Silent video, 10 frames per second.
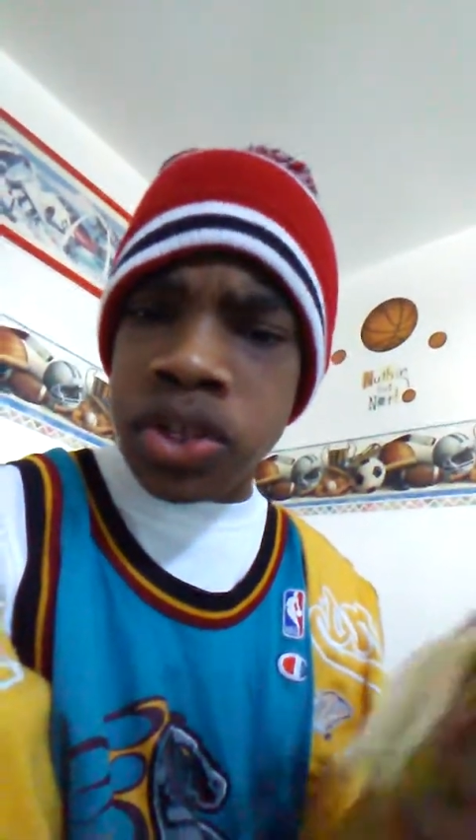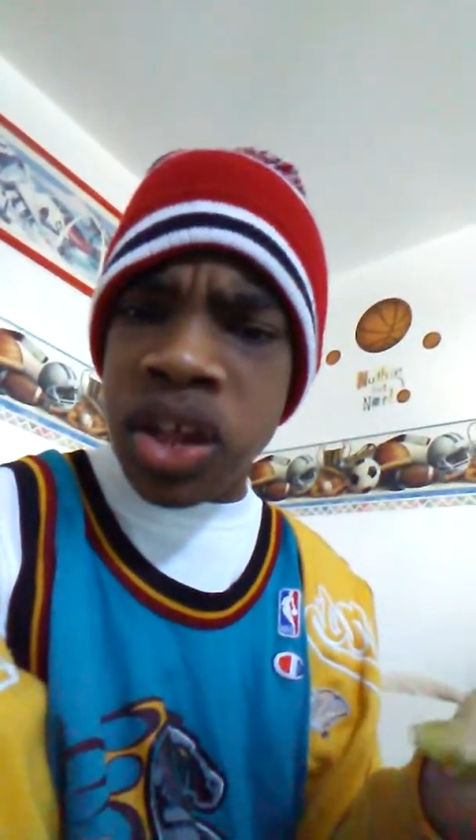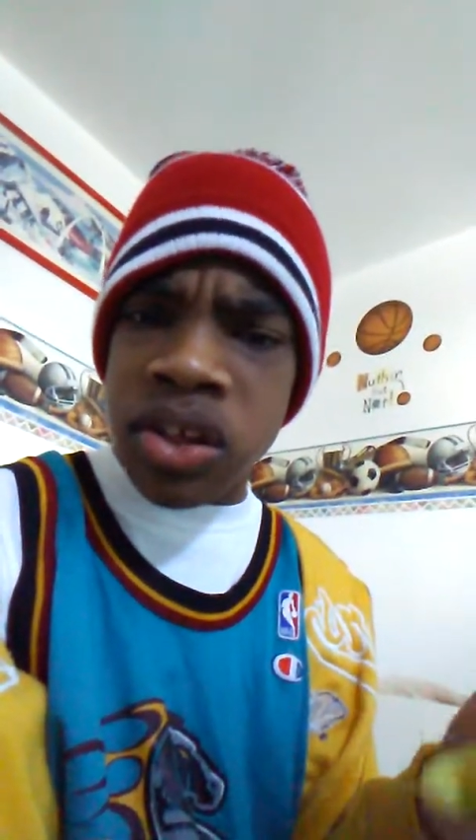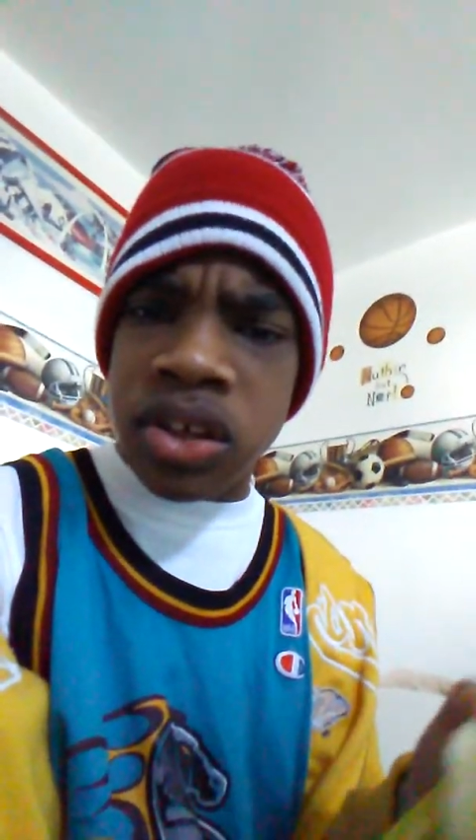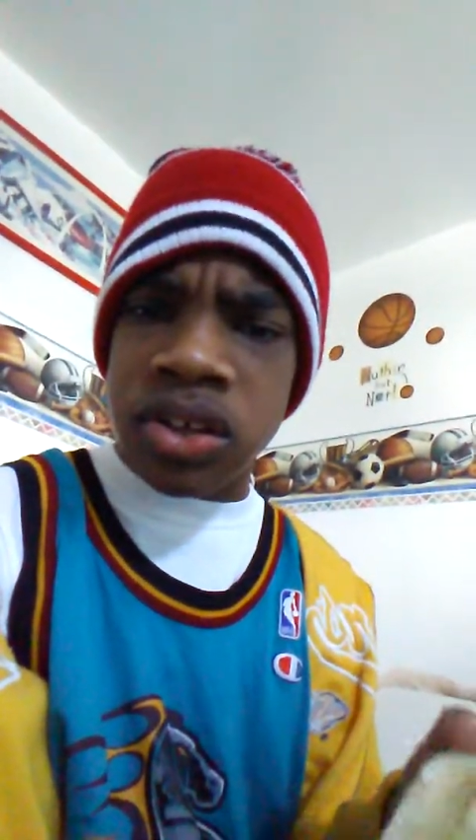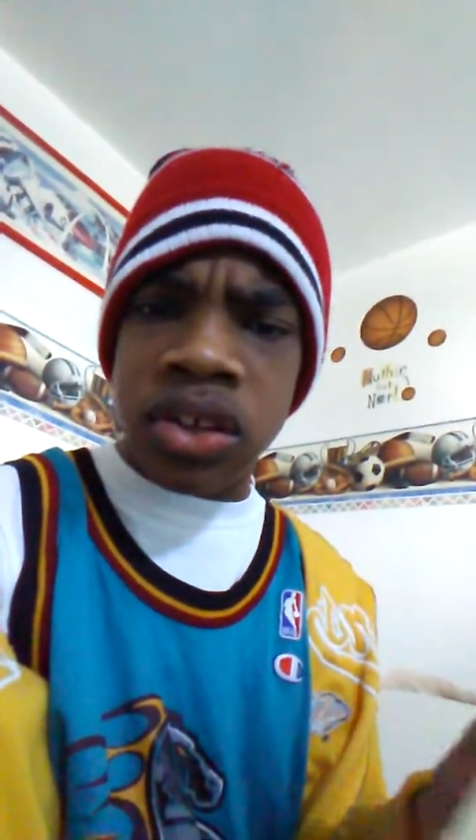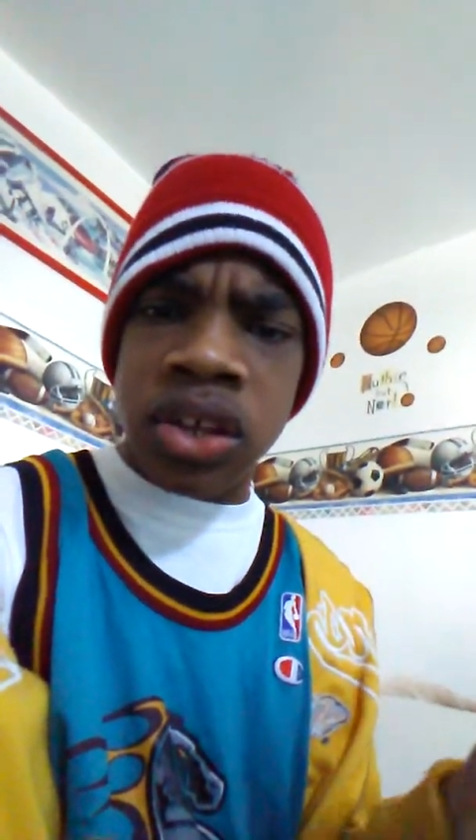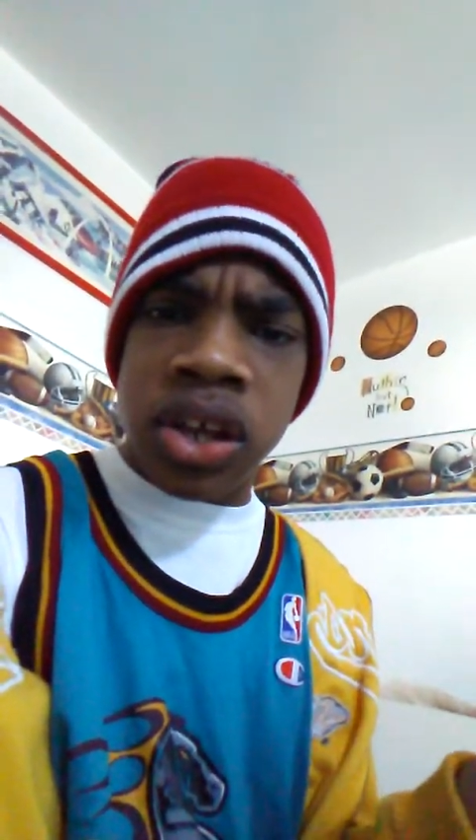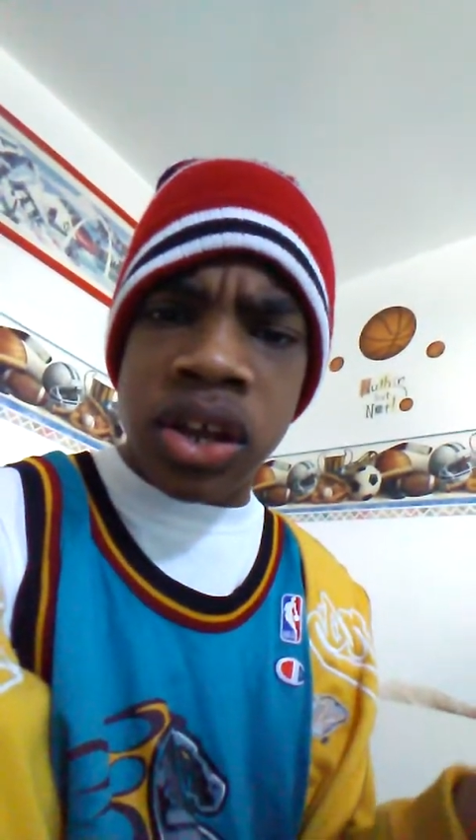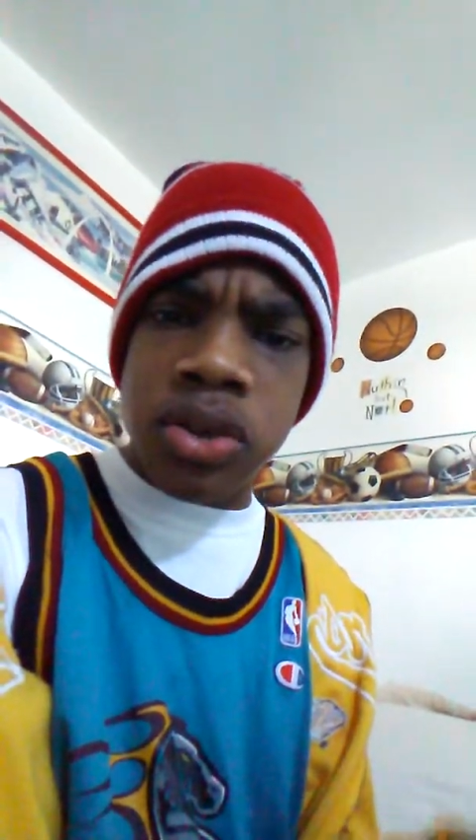it's not
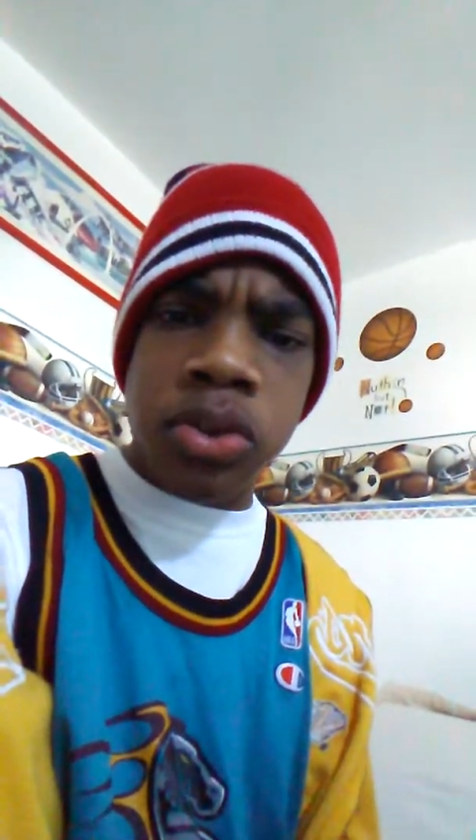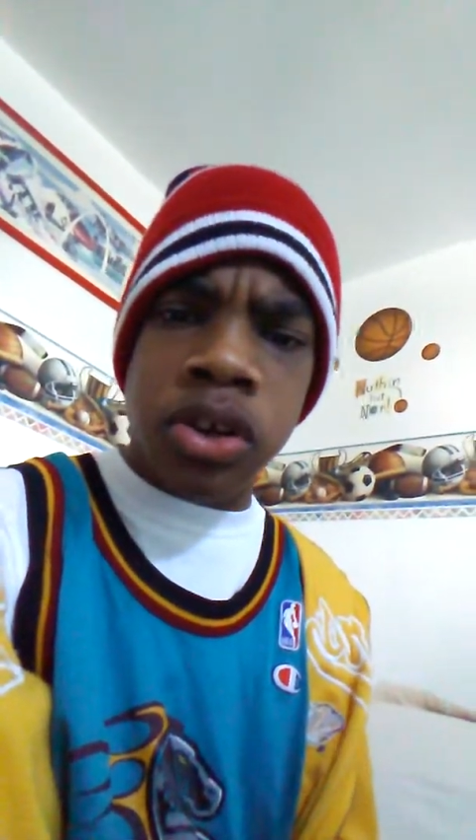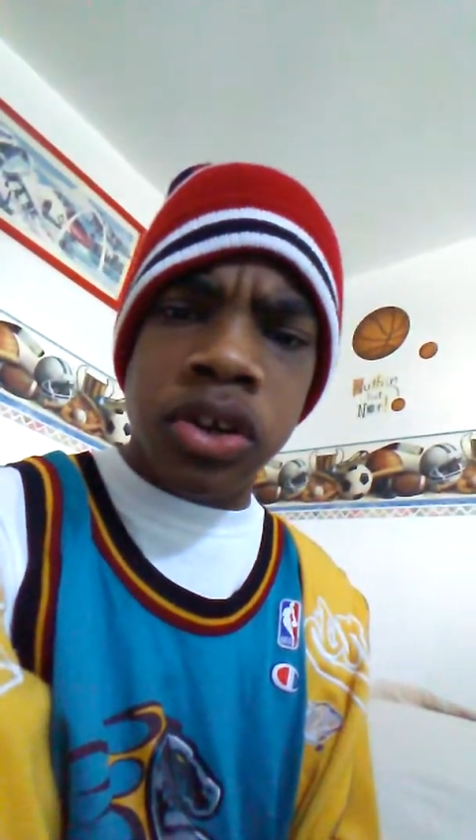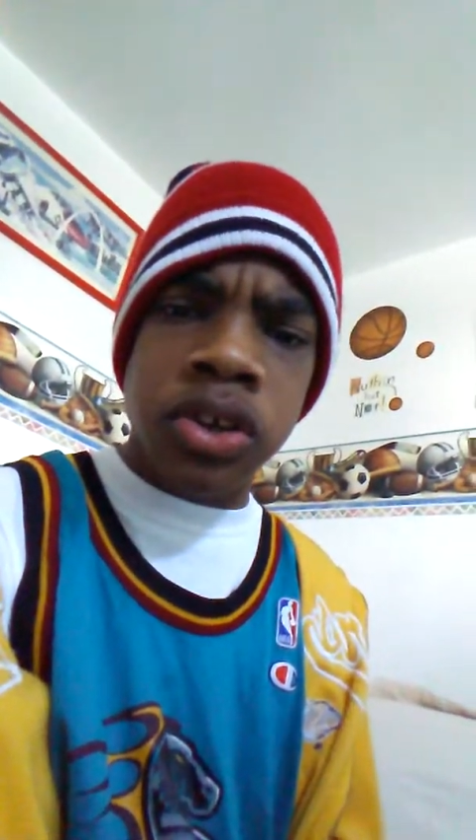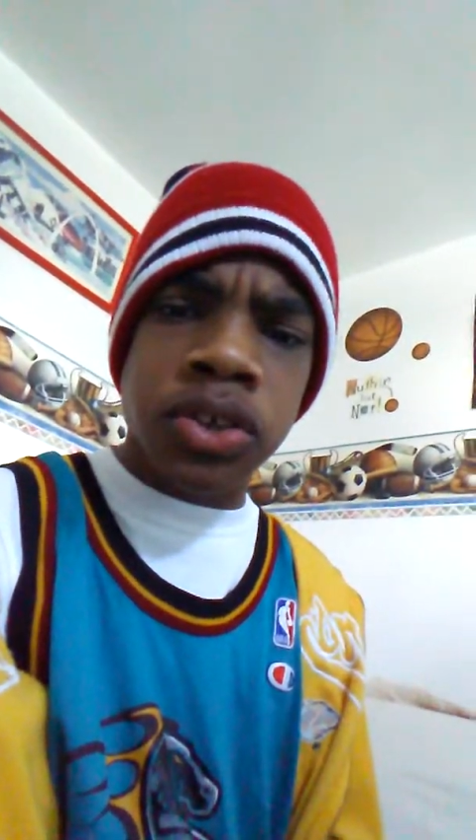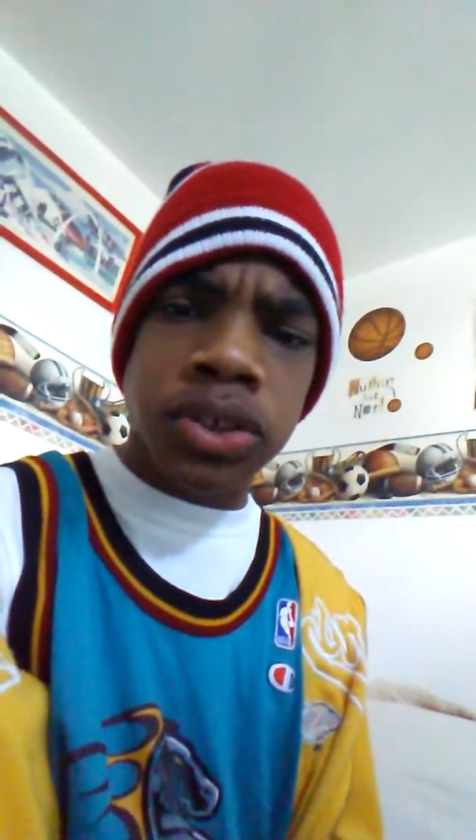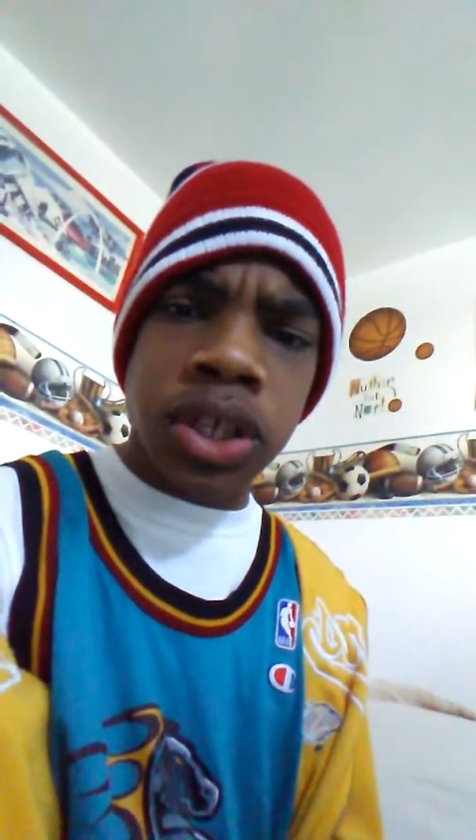like anywhere else,